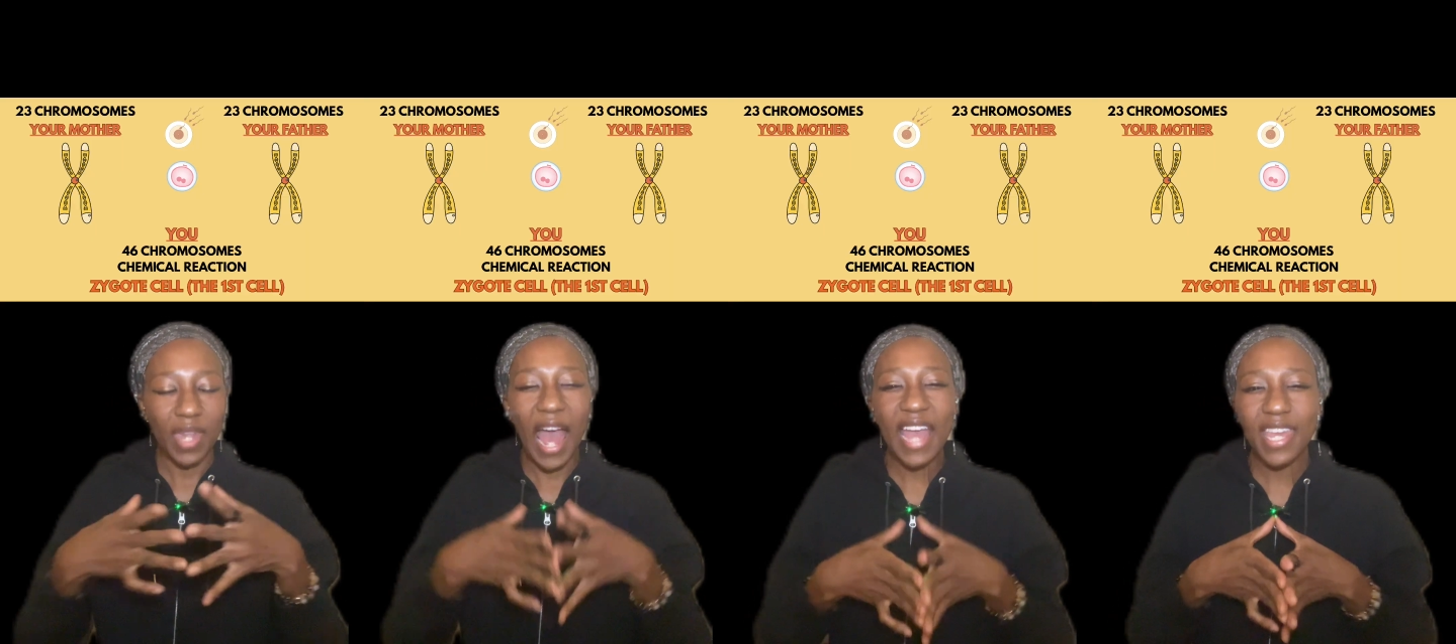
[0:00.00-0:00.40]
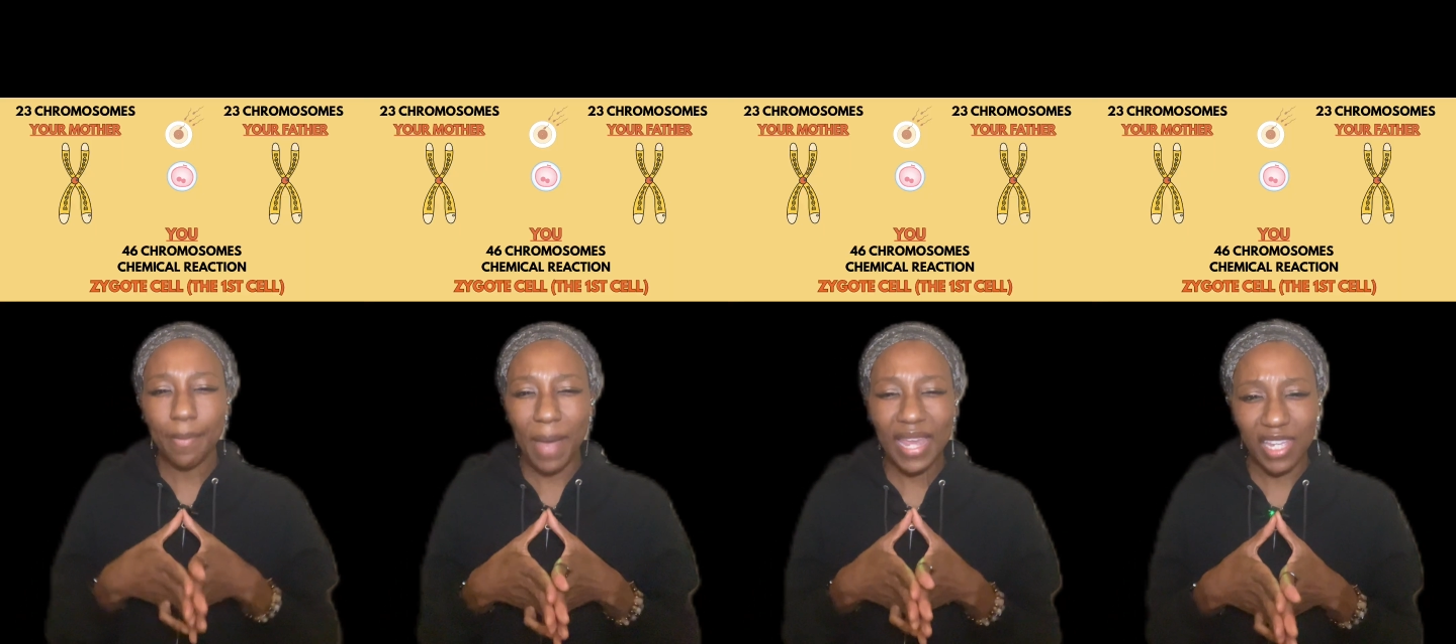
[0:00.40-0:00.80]
I
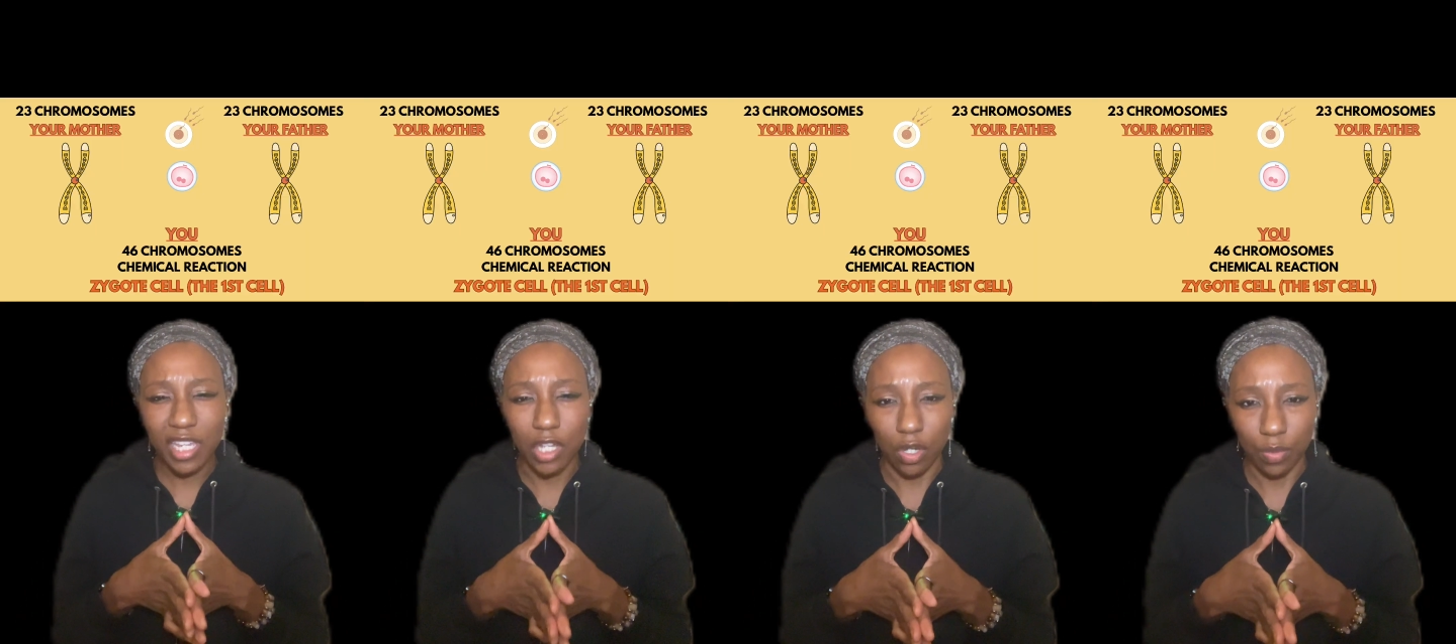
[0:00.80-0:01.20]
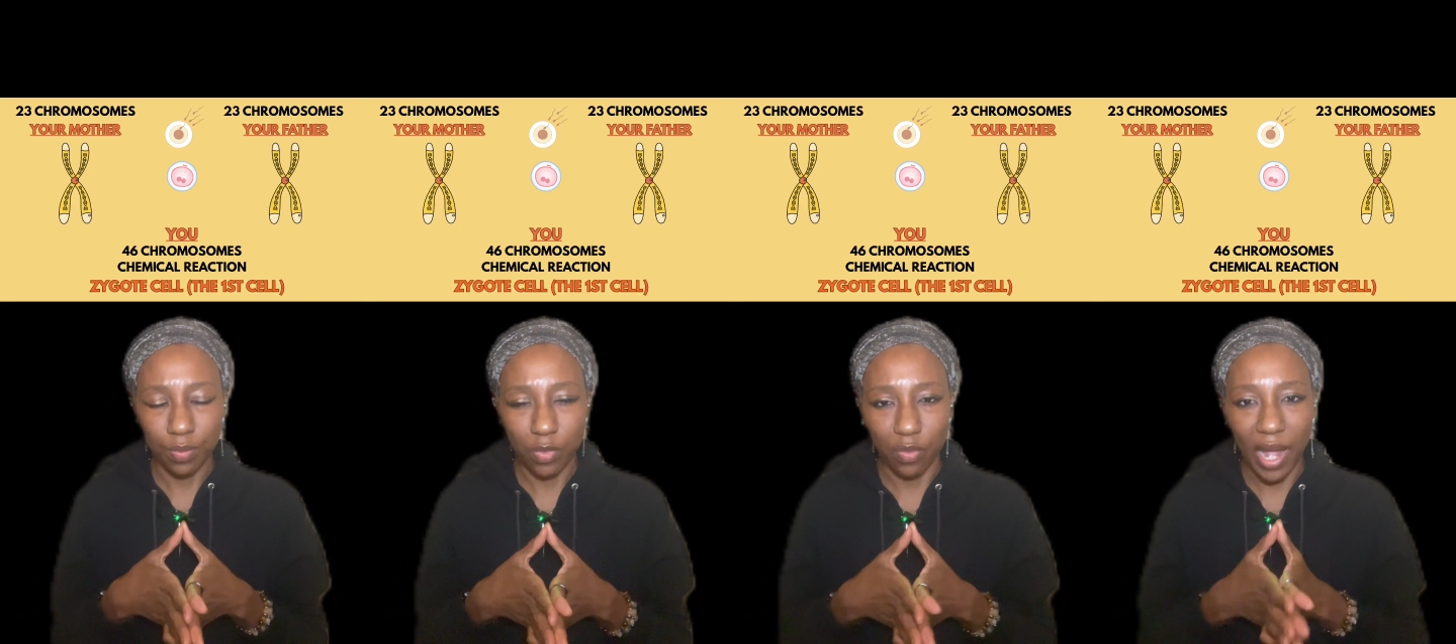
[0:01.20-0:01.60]
am my ego,
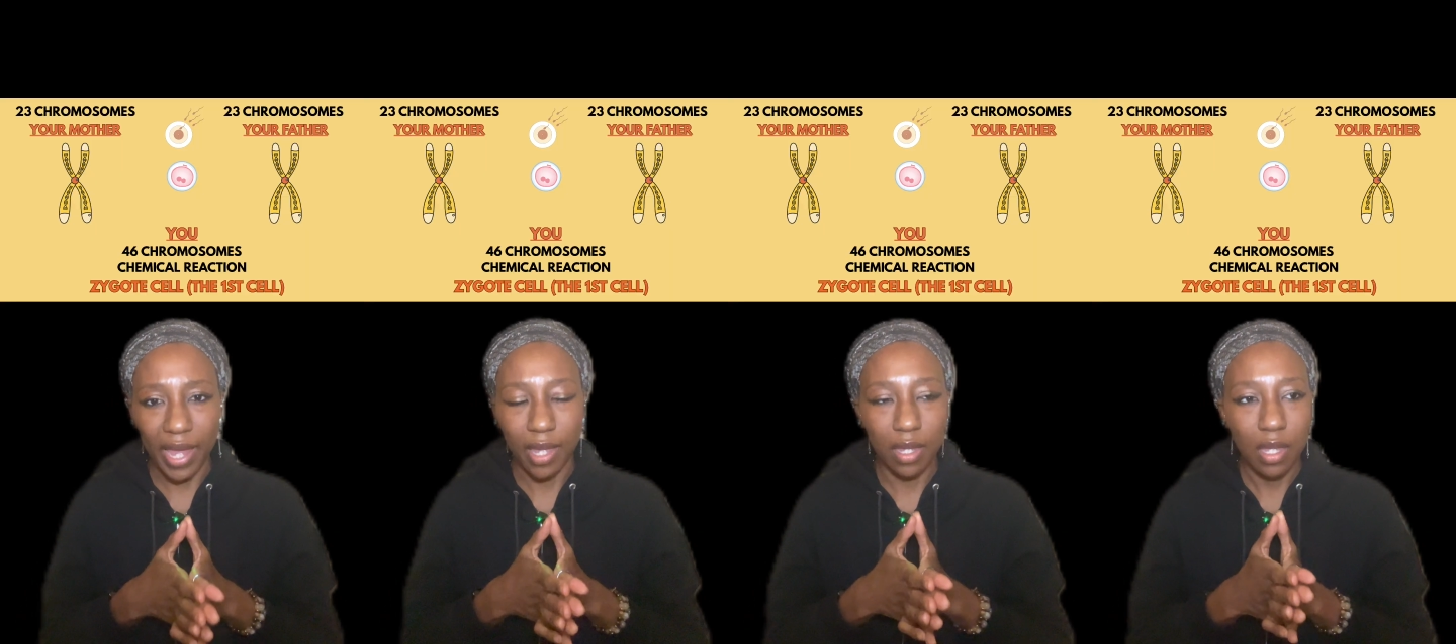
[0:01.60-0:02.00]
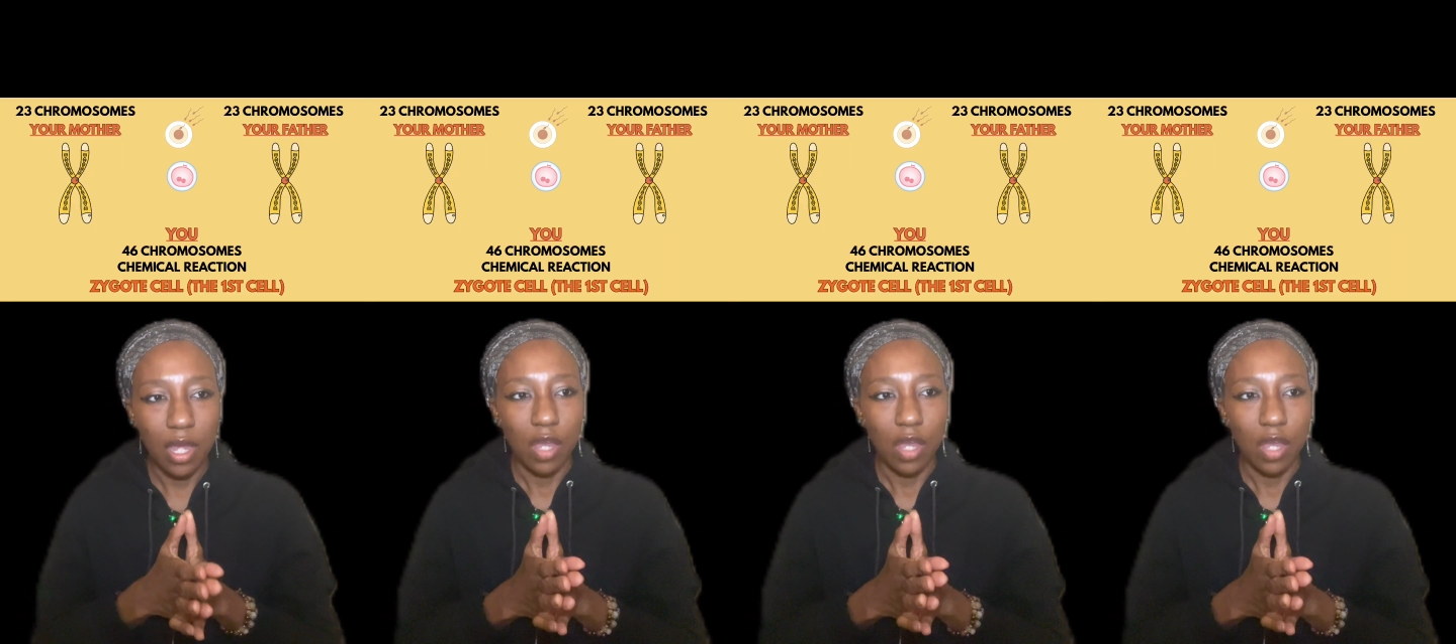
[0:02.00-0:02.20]
right?